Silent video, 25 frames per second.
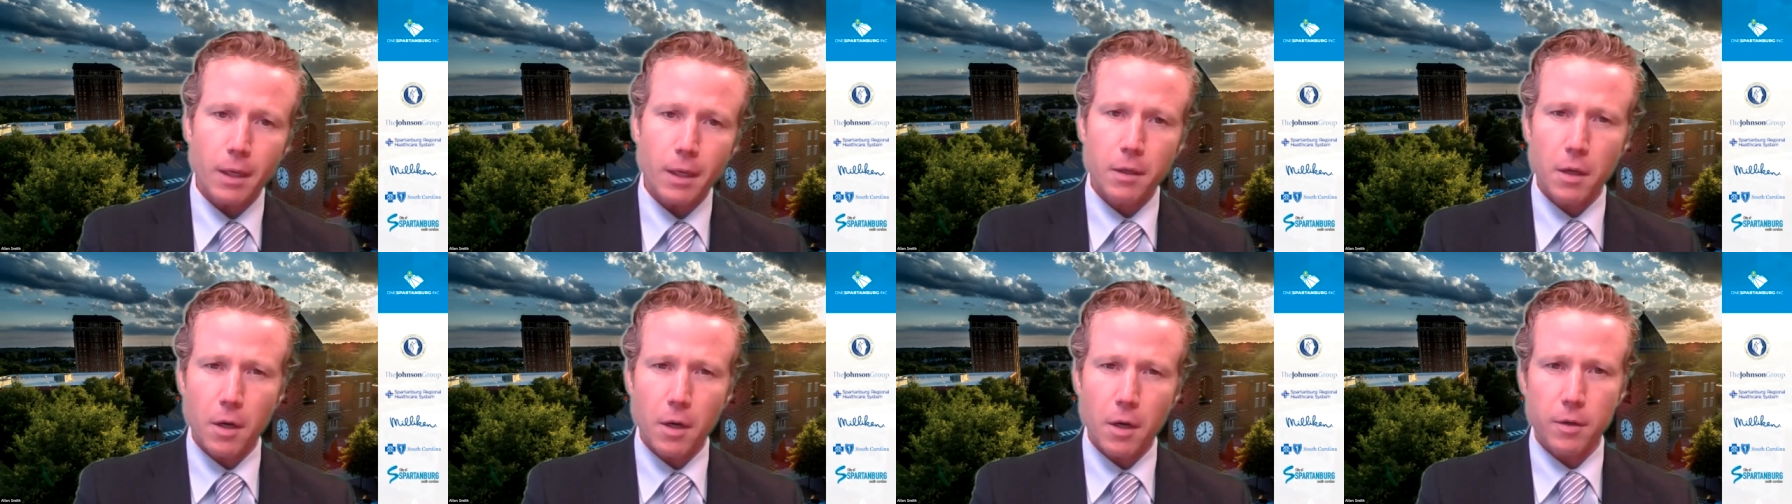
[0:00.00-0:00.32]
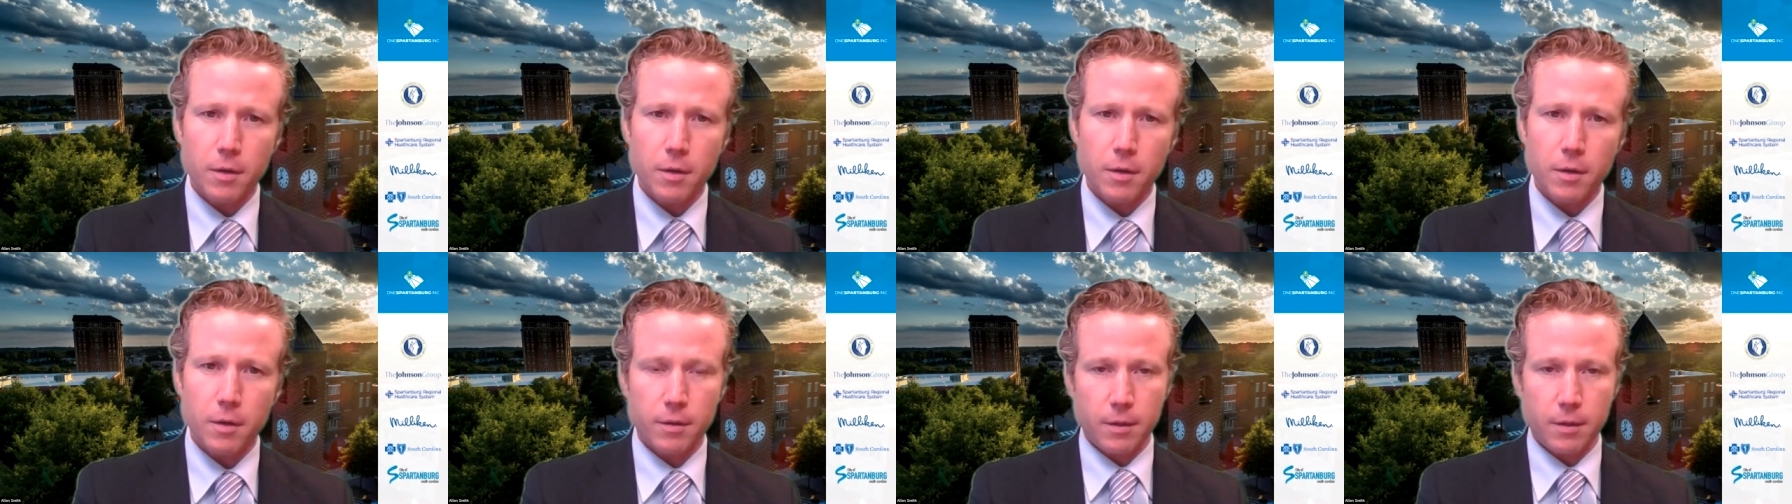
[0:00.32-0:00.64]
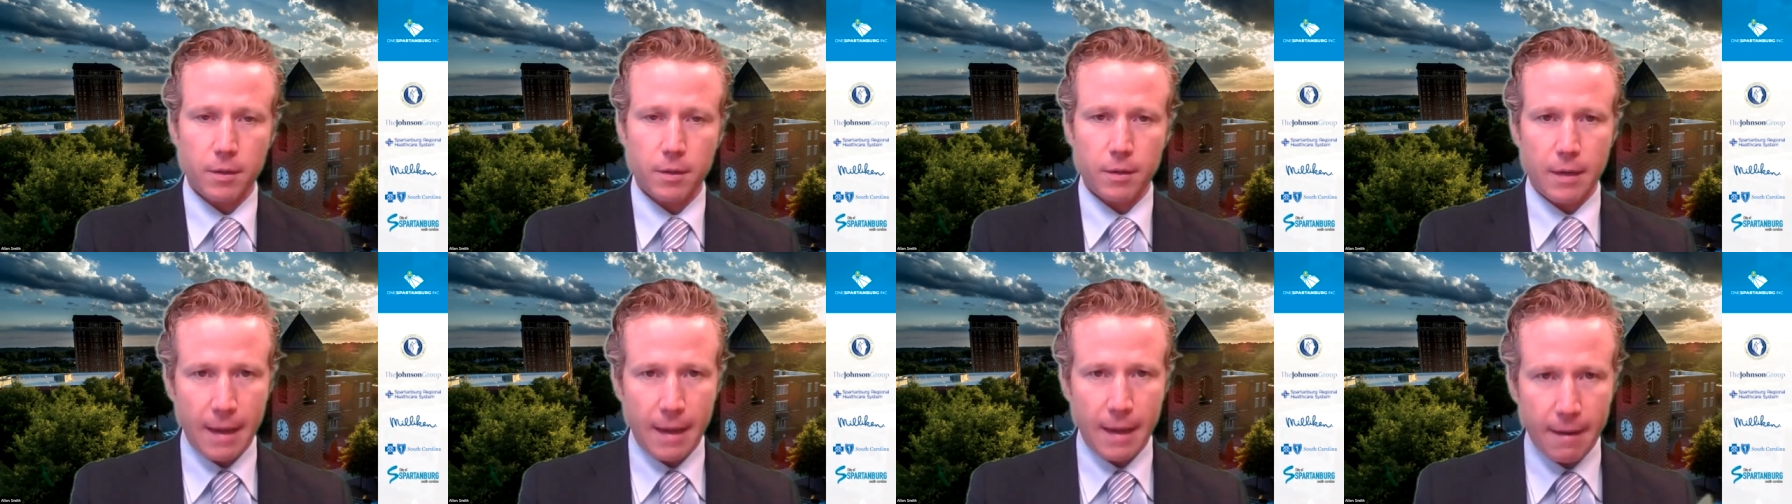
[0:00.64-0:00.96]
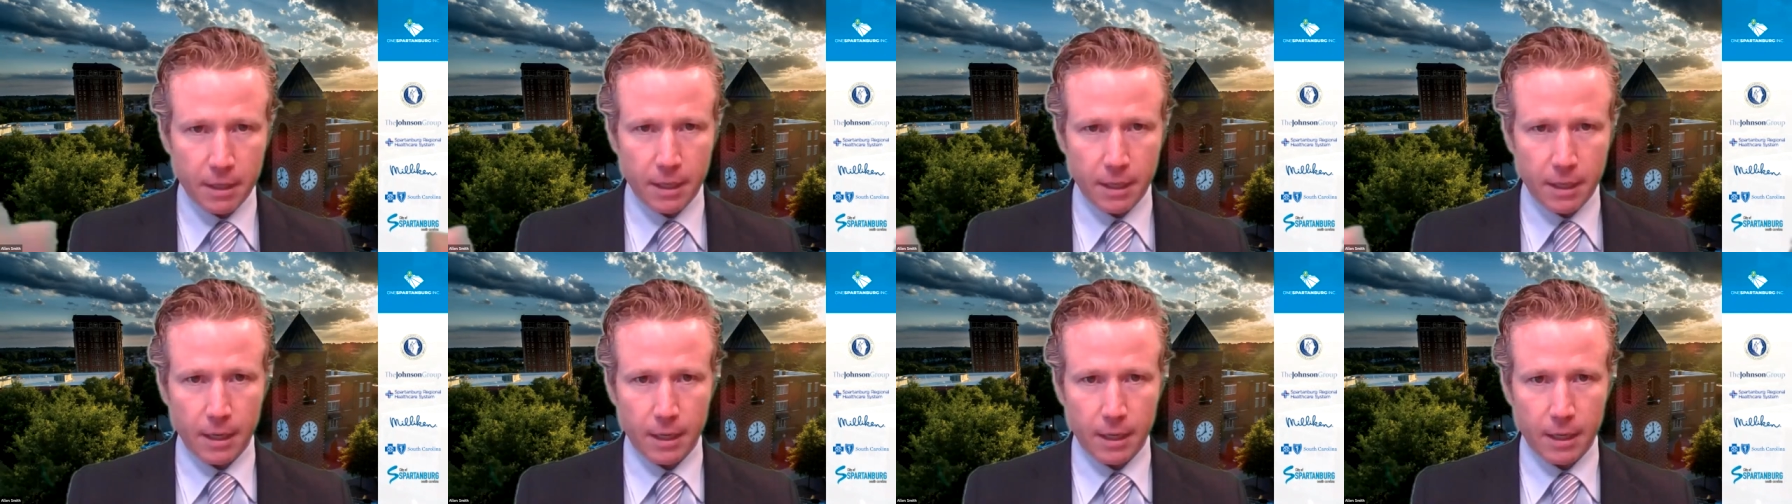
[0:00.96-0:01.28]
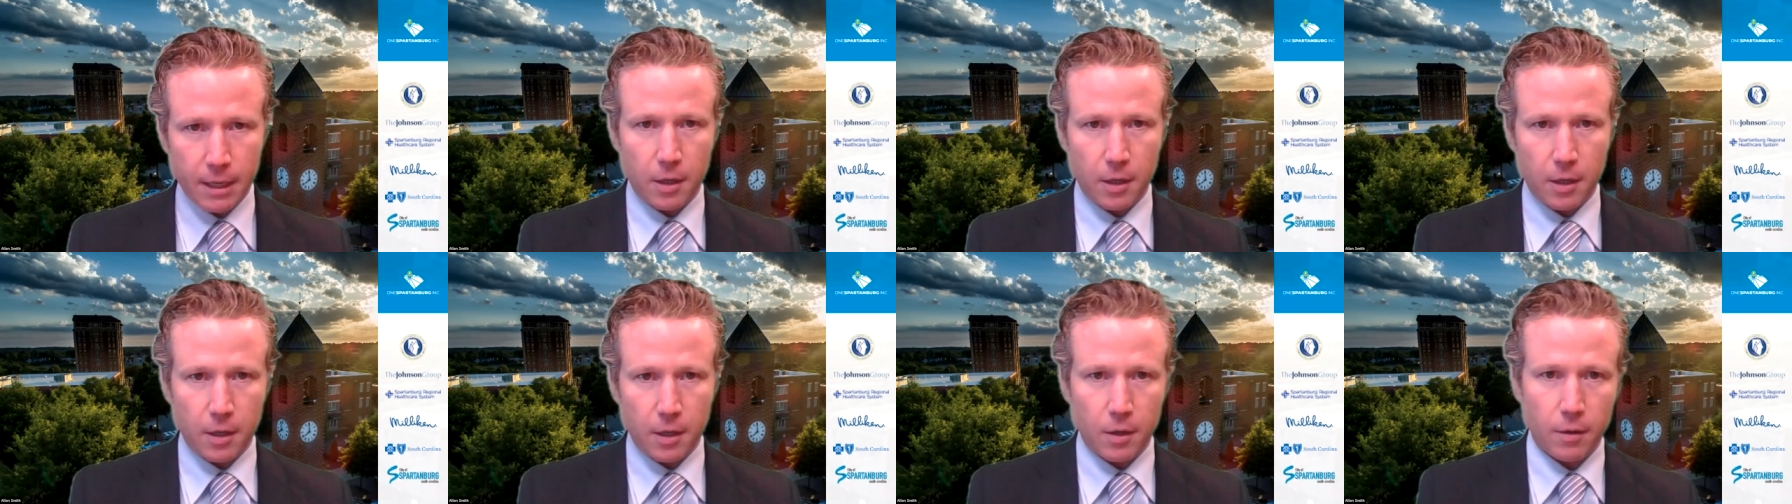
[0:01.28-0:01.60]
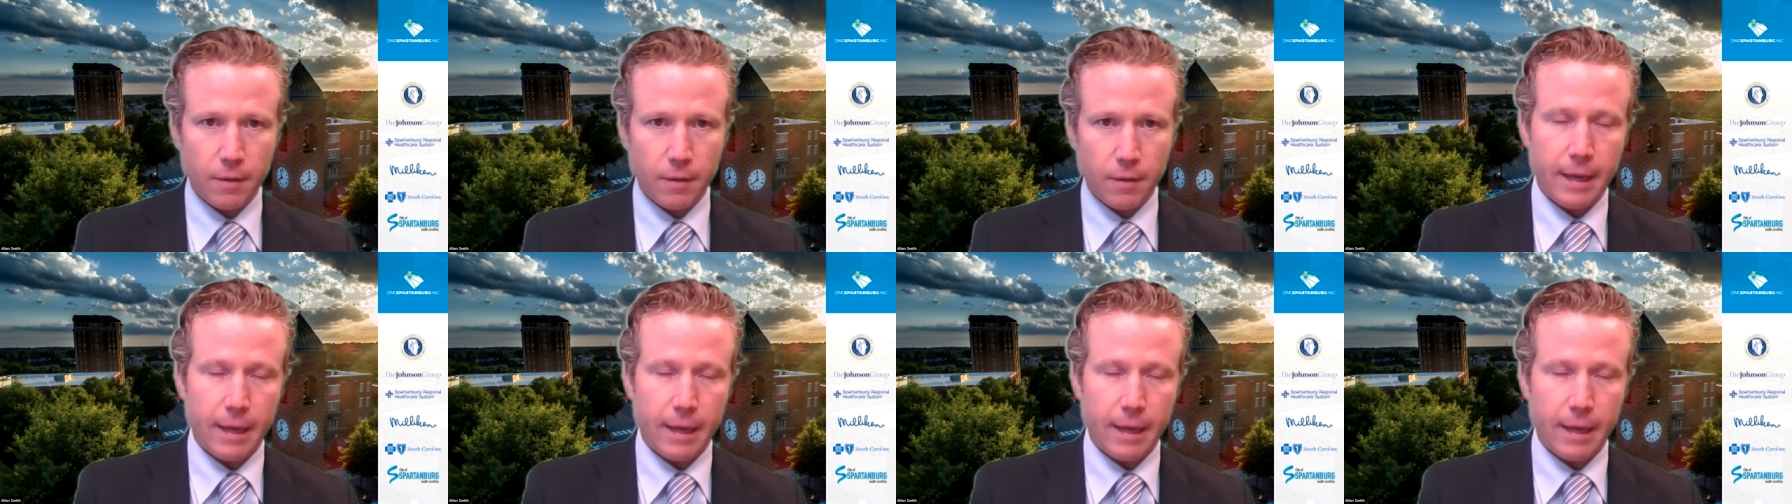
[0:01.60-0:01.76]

you know, you're, you're navigating all